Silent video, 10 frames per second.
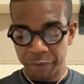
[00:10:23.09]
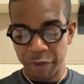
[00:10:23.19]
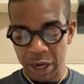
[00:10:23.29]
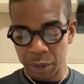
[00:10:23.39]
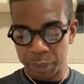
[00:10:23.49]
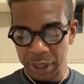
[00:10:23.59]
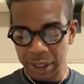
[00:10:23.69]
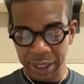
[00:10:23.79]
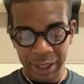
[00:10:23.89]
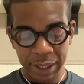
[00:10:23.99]

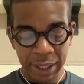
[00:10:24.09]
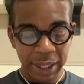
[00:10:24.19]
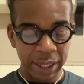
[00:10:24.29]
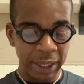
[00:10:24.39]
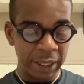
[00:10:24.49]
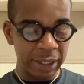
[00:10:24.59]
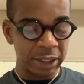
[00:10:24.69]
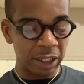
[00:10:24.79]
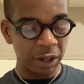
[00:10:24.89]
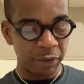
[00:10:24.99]
Vulnerability in
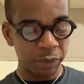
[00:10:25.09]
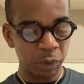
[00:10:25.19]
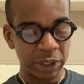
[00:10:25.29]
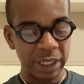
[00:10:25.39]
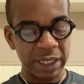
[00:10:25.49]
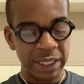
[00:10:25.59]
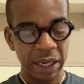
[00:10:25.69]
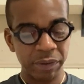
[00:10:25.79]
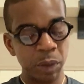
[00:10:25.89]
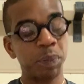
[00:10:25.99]
itself was a
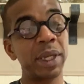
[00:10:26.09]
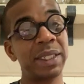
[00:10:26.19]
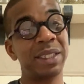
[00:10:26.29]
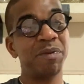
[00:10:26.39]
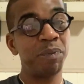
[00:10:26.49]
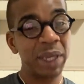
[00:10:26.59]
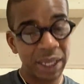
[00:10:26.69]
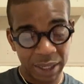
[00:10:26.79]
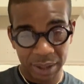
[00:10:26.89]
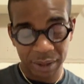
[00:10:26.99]
sacred place of
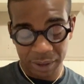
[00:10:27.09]
meeting.